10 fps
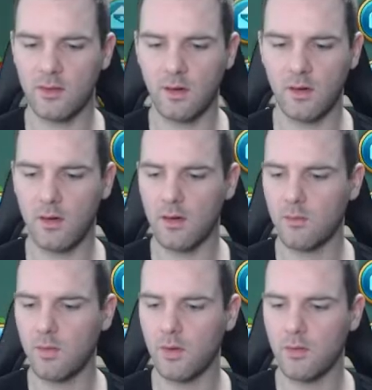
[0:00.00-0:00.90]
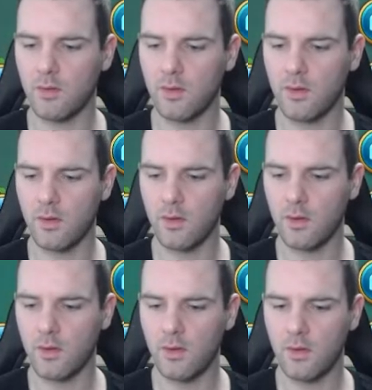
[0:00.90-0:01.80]
Kahar bone.
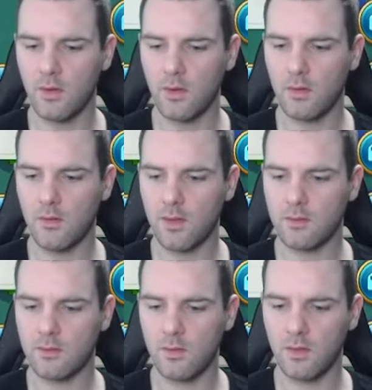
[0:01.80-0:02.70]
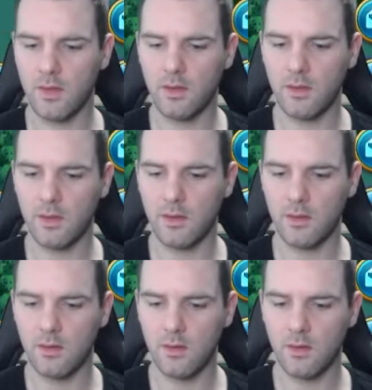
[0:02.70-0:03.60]
Oh, that's the wrong area.
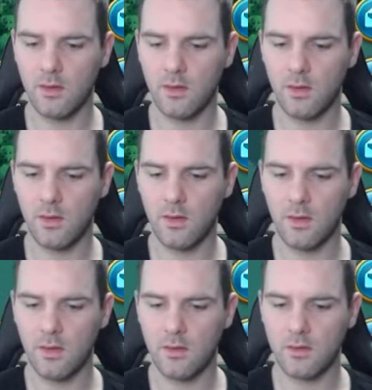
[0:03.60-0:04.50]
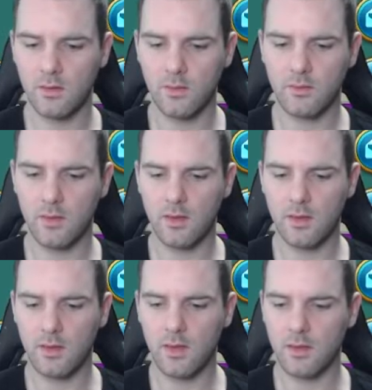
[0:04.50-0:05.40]
So we've got
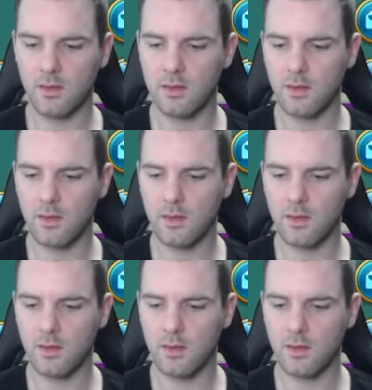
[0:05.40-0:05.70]
that.